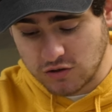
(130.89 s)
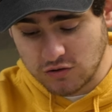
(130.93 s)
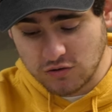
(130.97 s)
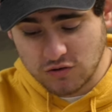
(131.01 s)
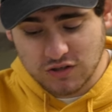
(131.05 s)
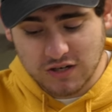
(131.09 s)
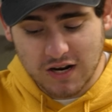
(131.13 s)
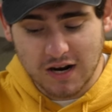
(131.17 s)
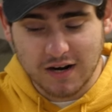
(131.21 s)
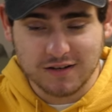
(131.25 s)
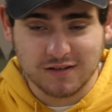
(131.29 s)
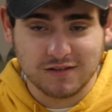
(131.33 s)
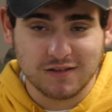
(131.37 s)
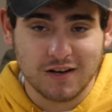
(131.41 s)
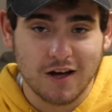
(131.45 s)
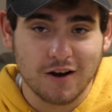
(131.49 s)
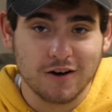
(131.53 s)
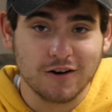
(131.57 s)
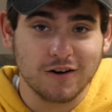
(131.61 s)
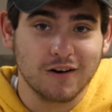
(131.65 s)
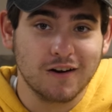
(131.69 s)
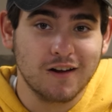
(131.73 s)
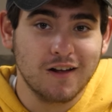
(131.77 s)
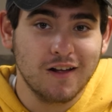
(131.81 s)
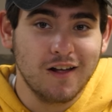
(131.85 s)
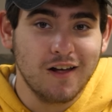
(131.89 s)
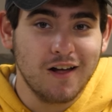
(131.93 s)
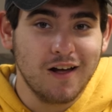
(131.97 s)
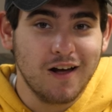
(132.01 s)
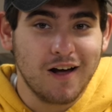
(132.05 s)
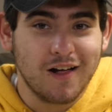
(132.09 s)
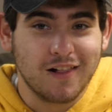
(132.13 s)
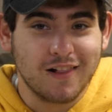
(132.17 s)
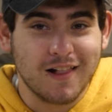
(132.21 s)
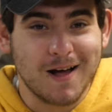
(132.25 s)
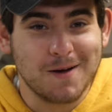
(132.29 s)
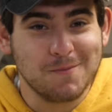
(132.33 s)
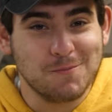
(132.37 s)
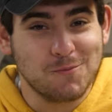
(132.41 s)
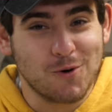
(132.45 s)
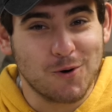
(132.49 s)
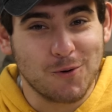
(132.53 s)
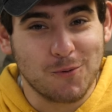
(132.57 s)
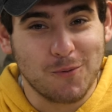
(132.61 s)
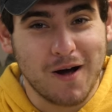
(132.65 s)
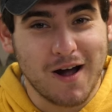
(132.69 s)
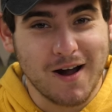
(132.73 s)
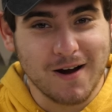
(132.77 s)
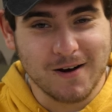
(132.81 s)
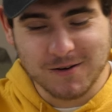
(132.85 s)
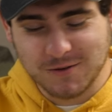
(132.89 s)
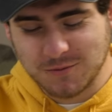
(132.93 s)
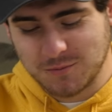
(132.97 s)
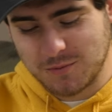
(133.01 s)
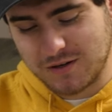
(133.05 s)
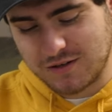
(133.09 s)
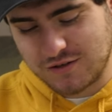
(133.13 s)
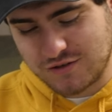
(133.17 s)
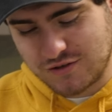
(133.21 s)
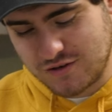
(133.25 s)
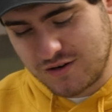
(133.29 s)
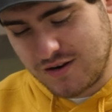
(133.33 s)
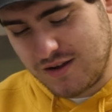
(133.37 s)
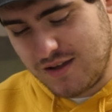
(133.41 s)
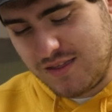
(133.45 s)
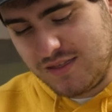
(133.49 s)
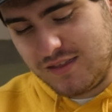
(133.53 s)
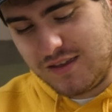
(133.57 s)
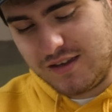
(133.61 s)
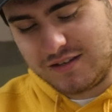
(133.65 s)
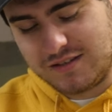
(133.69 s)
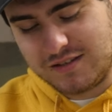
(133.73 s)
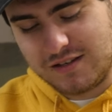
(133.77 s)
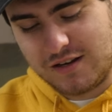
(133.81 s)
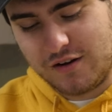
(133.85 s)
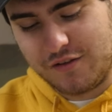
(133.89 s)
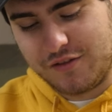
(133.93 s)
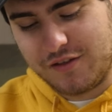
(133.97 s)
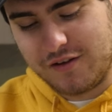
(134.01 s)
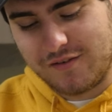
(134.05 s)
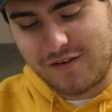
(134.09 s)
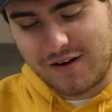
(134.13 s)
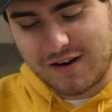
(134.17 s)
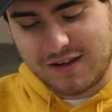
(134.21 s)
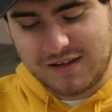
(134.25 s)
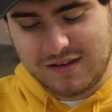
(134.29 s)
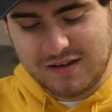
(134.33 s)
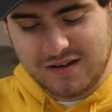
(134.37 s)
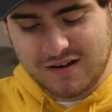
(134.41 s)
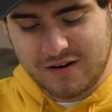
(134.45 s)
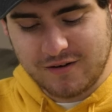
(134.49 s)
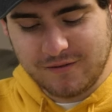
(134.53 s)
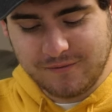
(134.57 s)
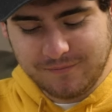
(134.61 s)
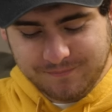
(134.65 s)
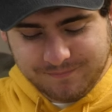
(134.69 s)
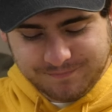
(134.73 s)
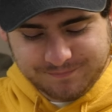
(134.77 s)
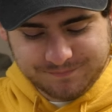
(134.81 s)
You just got to solder a lot more wires, which this little thing right here